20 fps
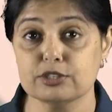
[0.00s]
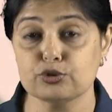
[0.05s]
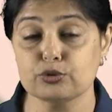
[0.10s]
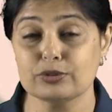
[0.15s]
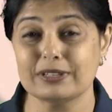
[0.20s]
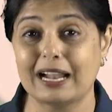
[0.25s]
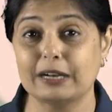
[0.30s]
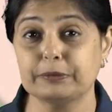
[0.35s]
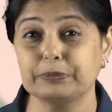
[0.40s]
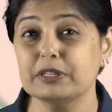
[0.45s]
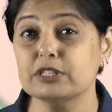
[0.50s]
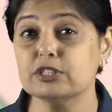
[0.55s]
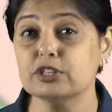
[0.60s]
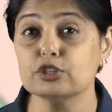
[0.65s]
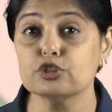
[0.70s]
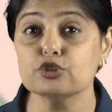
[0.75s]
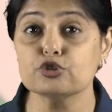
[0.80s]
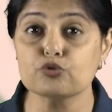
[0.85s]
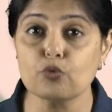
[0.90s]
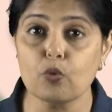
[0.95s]
So, that means
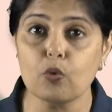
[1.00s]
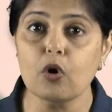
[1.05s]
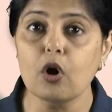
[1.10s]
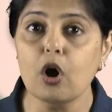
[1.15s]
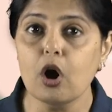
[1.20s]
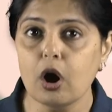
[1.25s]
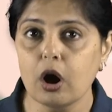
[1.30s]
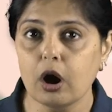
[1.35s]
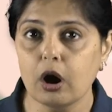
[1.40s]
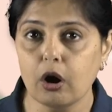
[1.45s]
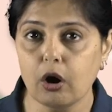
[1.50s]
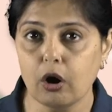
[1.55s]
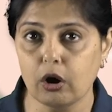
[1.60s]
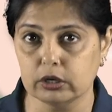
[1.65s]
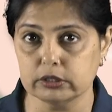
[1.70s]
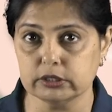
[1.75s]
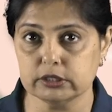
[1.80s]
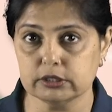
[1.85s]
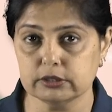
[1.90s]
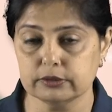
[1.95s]
it is so
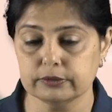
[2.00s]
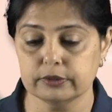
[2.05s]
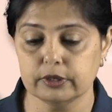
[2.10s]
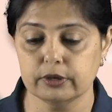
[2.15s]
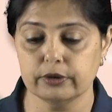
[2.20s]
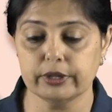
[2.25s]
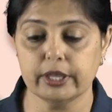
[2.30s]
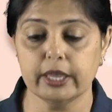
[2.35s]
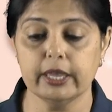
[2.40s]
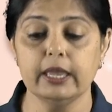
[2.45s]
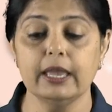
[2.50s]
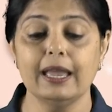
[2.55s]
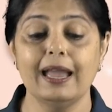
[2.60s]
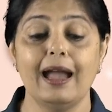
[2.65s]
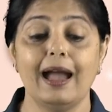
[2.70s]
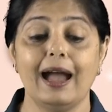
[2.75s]
hot. Okay.